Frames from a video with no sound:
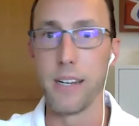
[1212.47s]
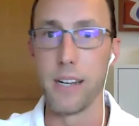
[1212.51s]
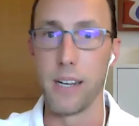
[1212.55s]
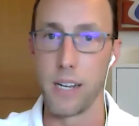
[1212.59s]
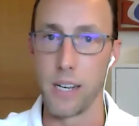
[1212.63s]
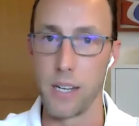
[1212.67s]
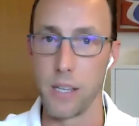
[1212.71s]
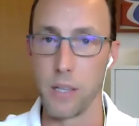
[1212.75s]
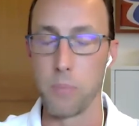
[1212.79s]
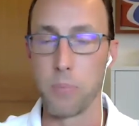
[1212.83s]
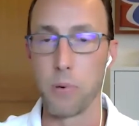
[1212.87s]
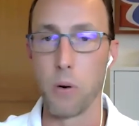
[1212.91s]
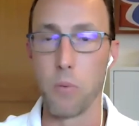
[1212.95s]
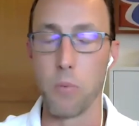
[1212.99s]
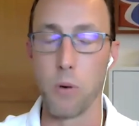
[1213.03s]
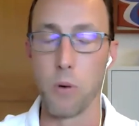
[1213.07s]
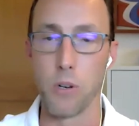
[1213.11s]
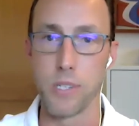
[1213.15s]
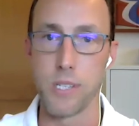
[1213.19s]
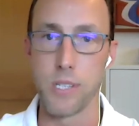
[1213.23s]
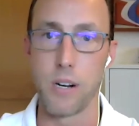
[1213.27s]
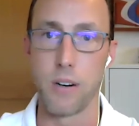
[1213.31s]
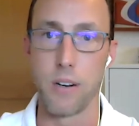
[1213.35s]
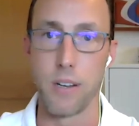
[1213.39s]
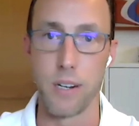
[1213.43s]
The promo
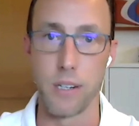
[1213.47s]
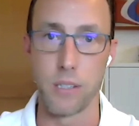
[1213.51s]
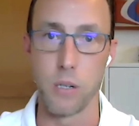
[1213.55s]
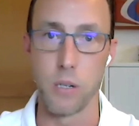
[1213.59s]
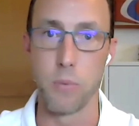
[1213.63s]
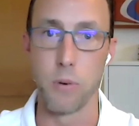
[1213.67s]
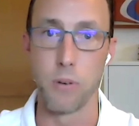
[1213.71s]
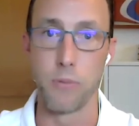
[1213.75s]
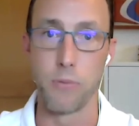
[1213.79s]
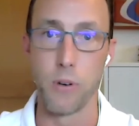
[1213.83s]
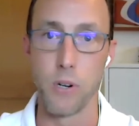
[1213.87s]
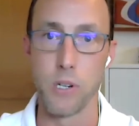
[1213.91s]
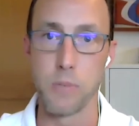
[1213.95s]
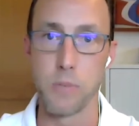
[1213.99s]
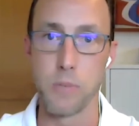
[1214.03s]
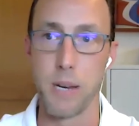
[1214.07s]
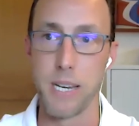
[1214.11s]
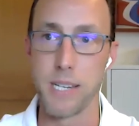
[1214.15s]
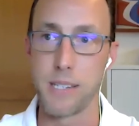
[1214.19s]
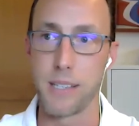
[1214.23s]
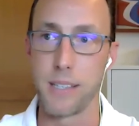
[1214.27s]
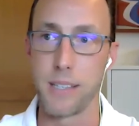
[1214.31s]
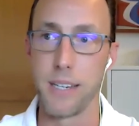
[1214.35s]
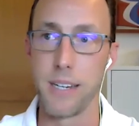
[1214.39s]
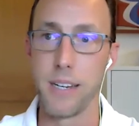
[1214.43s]
will start on October 1st.
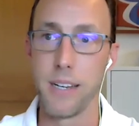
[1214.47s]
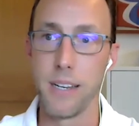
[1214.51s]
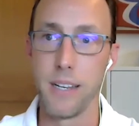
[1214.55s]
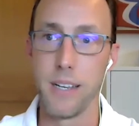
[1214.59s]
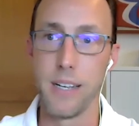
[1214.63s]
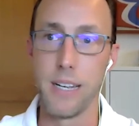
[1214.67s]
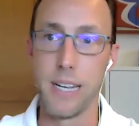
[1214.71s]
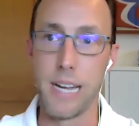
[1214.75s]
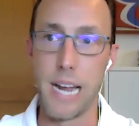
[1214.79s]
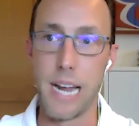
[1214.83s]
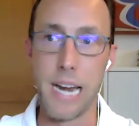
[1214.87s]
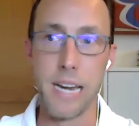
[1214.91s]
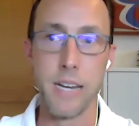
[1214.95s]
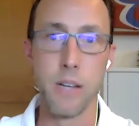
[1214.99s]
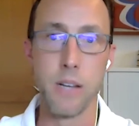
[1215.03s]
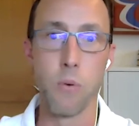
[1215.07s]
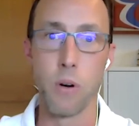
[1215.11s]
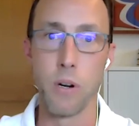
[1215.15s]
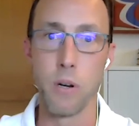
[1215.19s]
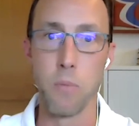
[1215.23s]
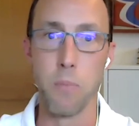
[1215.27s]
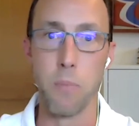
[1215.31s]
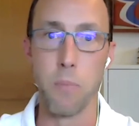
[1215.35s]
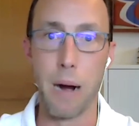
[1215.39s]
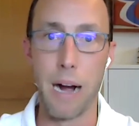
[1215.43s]
Basically,
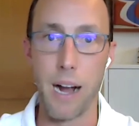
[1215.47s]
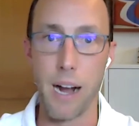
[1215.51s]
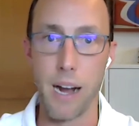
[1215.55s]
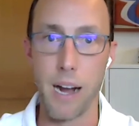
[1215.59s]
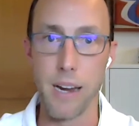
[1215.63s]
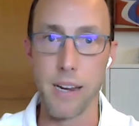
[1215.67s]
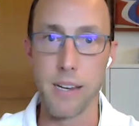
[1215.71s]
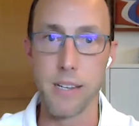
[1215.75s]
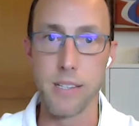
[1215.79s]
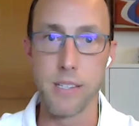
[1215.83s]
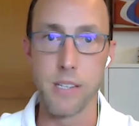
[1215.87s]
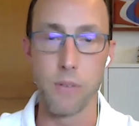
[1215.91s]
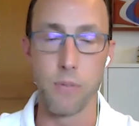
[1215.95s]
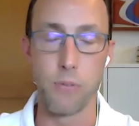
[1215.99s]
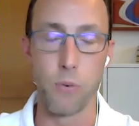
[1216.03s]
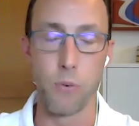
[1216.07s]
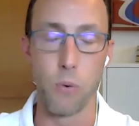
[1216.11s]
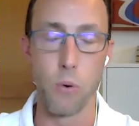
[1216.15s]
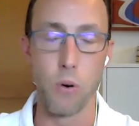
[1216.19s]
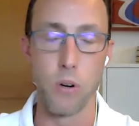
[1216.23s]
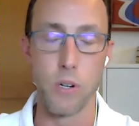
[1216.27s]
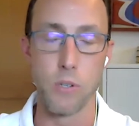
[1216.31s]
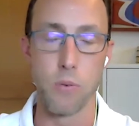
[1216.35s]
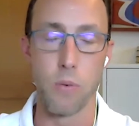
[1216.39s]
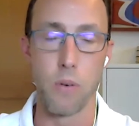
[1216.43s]
anyone who buys
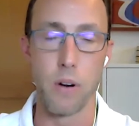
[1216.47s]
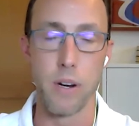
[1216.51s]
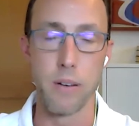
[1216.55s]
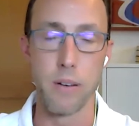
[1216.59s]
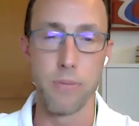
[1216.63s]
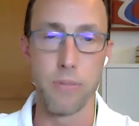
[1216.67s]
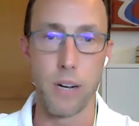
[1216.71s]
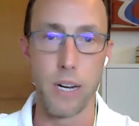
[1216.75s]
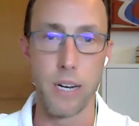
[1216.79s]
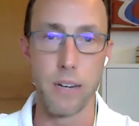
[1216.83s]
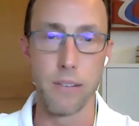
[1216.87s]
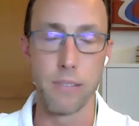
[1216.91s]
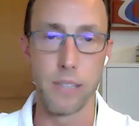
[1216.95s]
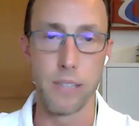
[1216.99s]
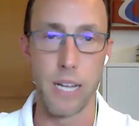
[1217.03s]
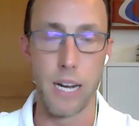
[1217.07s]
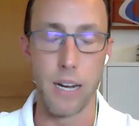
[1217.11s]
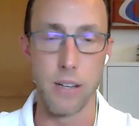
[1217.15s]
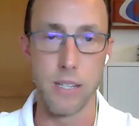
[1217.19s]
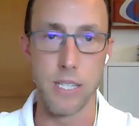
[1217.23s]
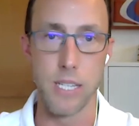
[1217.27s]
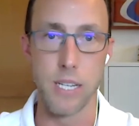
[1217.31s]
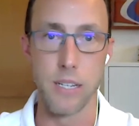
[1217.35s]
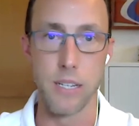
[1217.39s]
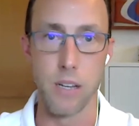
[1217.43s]
for
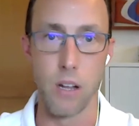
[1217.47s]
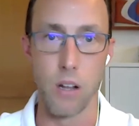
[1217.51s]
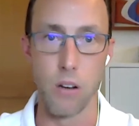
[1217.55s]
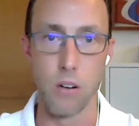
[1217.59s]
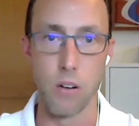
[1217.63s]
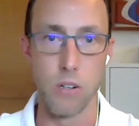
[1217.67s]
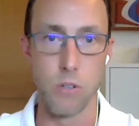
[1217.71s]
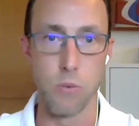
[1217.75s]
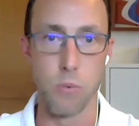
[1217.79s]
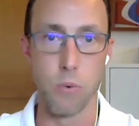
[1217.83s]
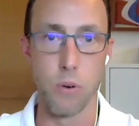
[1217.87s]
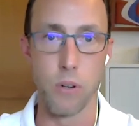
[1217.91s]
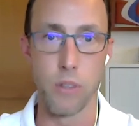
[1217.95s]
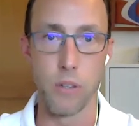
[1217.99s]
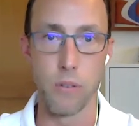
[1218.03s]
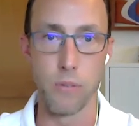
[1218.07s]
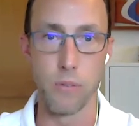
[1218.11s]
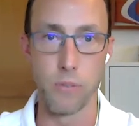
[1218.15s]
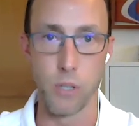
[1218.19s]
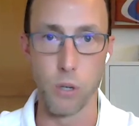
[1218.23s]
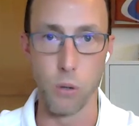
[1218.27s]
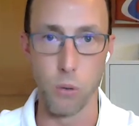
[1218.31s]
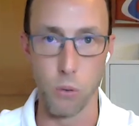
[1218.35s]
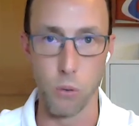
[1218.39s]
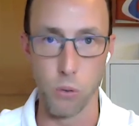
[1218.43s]
$25,000 worth
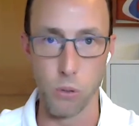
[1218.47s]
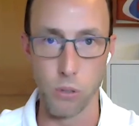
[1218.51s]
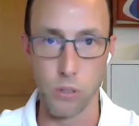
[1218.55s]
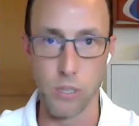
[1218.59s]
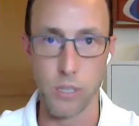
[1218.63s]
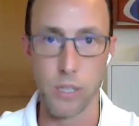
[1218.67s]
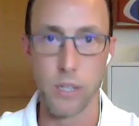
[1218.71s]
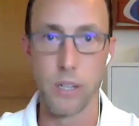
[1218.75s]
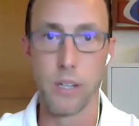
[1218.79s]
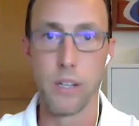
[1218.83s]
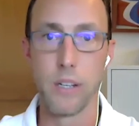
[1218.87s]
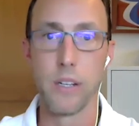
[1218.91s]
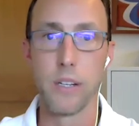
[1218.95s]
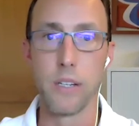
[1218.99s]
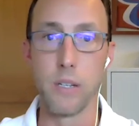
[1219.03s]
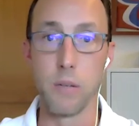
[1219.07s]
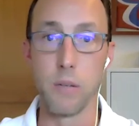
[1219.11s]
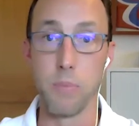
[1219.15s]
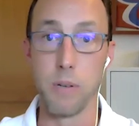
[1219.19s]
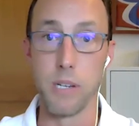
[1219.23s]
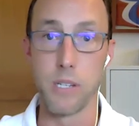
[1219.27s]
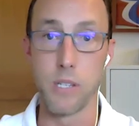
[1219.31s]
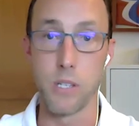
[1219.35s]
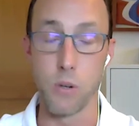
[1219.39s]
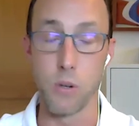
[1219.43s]
of gold to
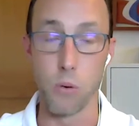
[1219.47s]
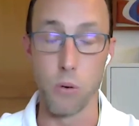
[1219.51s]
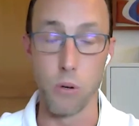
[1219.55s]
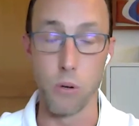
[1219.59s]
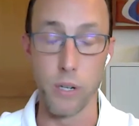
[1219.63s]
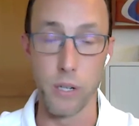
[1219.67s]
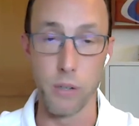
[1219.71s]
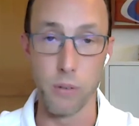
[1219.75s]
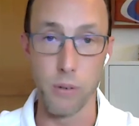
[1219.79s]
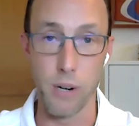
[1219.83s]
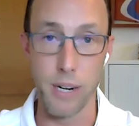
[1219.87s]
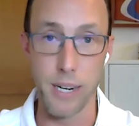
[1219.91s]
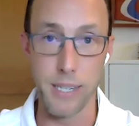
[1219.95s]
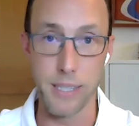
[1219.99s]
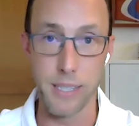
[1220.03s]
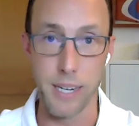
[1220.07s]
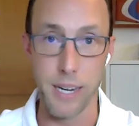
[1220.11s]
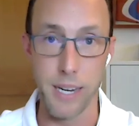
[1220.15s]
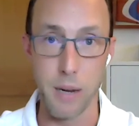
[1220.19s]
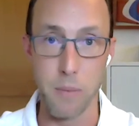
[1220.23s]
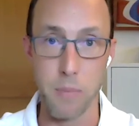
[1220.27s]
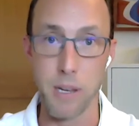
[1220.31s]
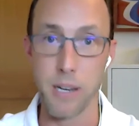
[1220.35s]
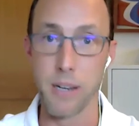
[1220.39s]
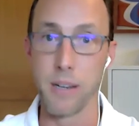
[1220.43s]
be stored in Grand
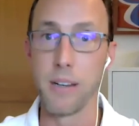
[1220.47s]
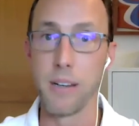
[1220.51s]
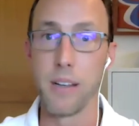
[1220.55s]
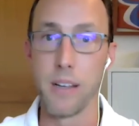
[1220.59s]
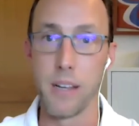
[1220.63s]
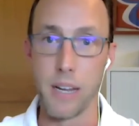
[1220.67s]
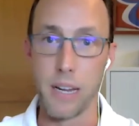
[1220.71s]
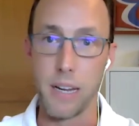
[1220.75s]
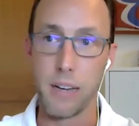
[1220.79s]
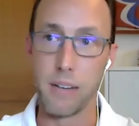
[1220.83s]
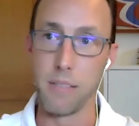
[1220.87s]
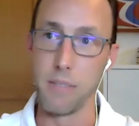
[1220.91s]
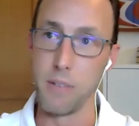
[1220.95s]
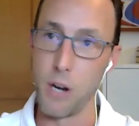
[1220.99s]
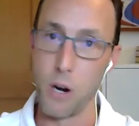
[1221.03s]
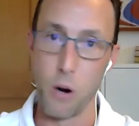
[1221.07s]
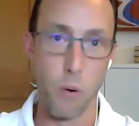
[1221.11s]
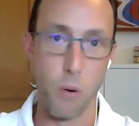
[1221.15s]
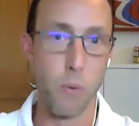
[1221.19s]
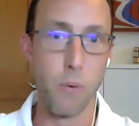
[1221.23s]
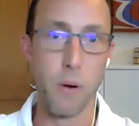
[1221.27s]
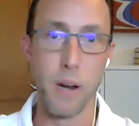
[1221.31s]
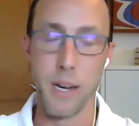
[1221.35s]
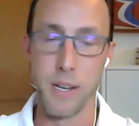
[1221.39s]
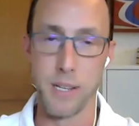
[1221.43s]
Cayman,
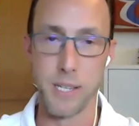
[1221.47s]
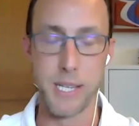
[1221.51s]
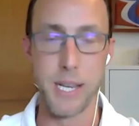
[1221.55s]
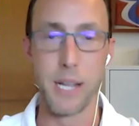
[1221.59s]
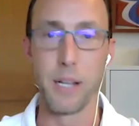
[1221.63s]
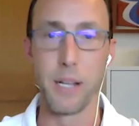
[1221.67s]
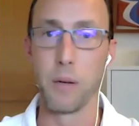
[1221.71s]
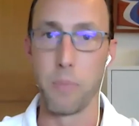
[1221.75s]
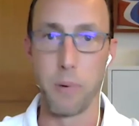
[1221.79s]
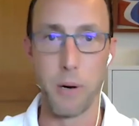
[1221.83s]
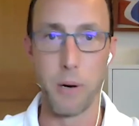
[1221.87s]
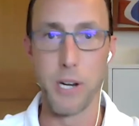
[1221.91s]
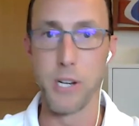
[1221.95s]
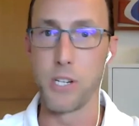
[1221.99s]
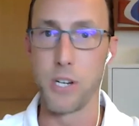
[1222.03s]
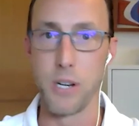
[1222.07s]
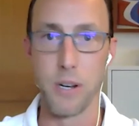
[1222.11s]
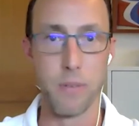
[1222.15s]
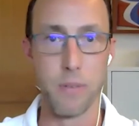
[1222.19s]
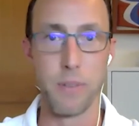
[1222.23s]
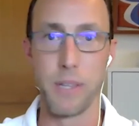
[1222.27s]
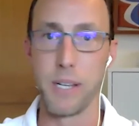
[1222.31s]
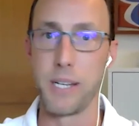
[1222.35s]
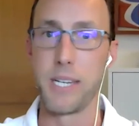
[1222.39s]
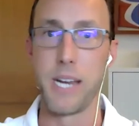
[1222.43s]
in celebration
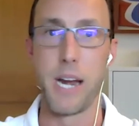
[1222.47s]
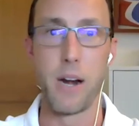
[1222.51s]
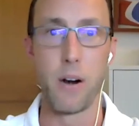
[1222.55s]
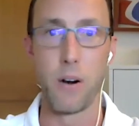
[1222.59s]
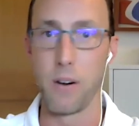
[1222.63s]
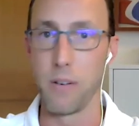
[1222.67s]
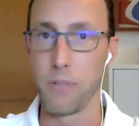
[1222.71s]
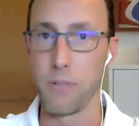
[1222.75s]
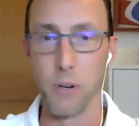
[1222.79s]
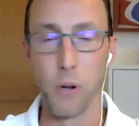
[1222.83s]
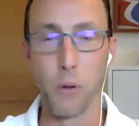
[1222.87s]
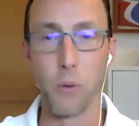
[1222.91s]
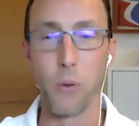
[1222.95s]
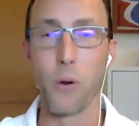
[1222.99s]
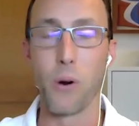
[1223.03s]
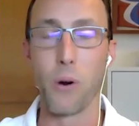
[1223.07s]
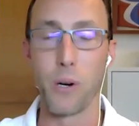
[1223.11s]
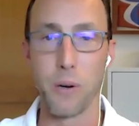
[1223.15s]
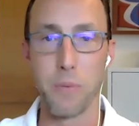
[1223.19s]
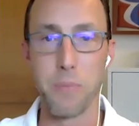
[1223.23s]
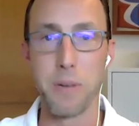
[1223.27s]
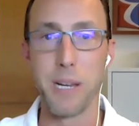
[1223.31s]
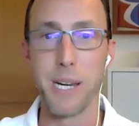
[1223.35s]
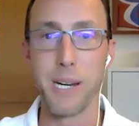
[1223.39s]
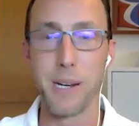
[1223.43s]
of the tariff no
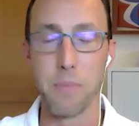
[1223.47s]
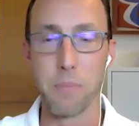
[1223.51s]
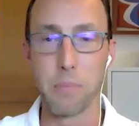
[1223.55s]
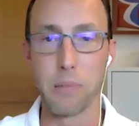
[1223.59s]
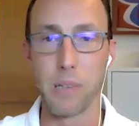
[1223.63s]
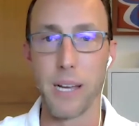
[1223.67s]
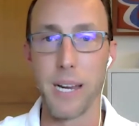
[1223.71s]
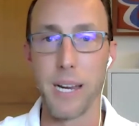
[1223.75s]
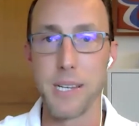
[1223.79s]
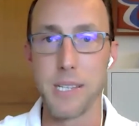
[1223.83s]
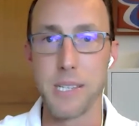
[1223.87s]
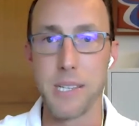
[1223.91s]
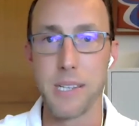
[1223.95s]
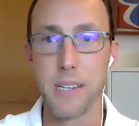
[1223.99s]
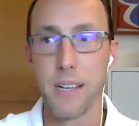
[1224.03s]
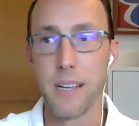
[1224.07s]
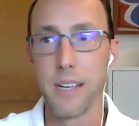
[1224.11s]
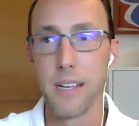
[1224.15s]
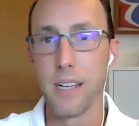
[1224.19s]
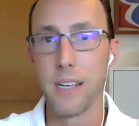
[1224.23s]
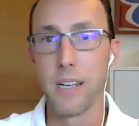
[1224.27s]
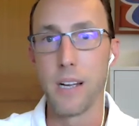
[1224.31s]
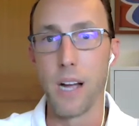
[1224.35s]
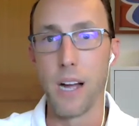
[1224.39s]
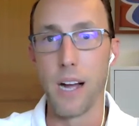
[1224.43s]
longer being in place,
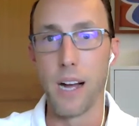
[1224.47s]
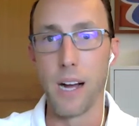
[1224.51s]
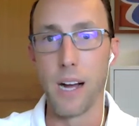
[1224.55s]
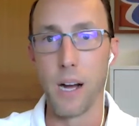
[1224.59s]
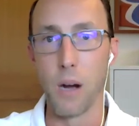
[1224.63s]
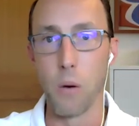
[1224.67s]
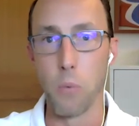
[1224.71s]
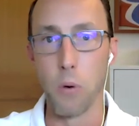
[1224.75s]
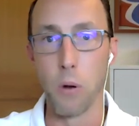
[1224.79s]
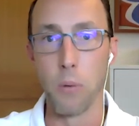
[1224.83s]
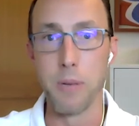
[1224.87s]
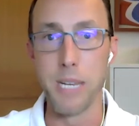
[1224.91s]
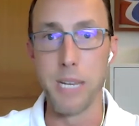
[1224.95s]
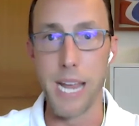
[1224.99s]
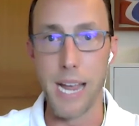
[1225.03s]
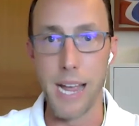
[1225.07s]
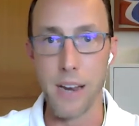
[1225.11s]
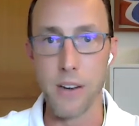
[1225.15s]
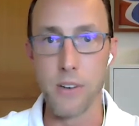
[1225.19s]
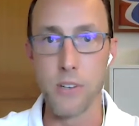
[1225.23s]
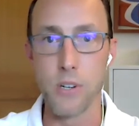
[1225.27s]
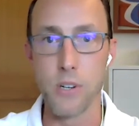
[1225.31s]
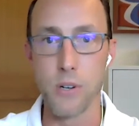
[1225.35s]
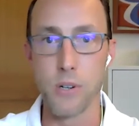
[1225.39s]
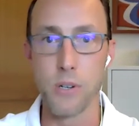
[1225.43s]
will be
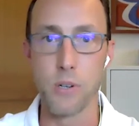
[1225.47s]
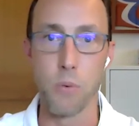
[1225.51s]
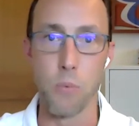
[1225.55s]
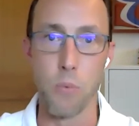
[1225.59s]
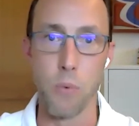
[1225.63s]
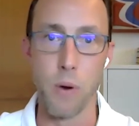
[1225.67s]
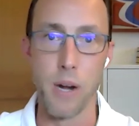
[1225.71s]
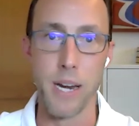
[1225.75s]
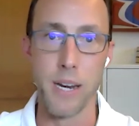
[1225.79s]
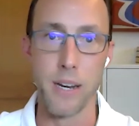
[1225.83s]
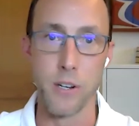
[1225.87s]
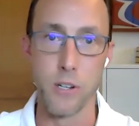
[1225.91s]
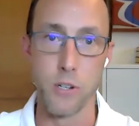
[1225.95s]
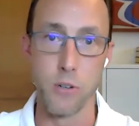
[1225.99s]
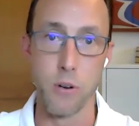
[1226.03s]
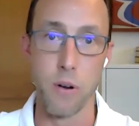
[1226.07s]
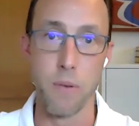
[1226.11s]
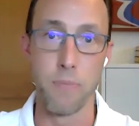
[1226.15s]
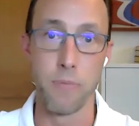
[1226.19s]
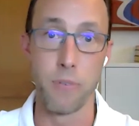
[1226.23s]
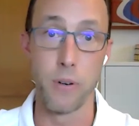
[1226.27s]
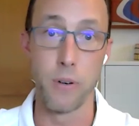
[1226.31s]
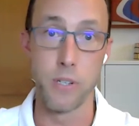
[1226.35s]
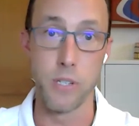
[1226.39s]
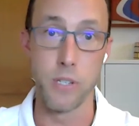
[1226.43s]
entered to win a
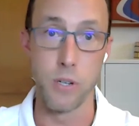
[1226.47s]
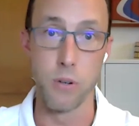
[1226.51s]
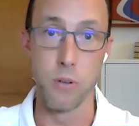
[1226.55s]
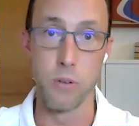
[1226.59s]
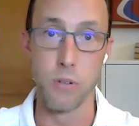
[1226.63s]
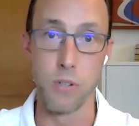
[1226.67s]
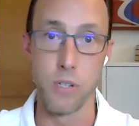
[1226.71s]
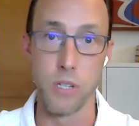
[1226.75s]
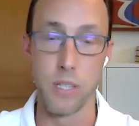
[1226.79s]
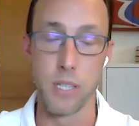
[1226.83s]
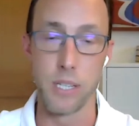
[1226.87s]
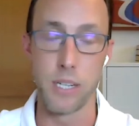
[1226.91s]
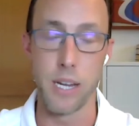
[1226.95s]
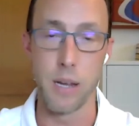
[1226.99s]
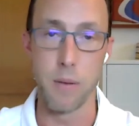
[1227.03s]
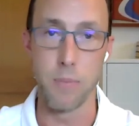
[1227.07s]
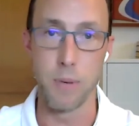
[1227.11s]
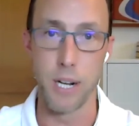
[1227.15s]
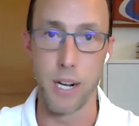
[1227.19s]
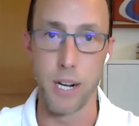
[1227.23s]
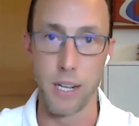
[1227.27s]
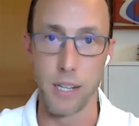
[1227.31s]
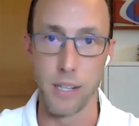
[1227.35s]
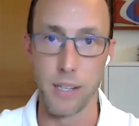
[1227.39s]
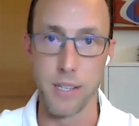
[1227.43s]
trip for two to the
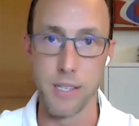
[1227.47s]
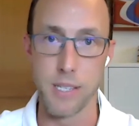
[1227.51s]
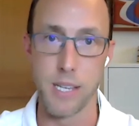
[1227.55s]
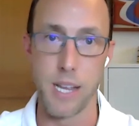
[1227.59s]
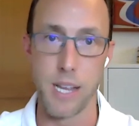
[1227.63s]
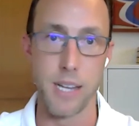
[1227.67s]
Cayman Islands.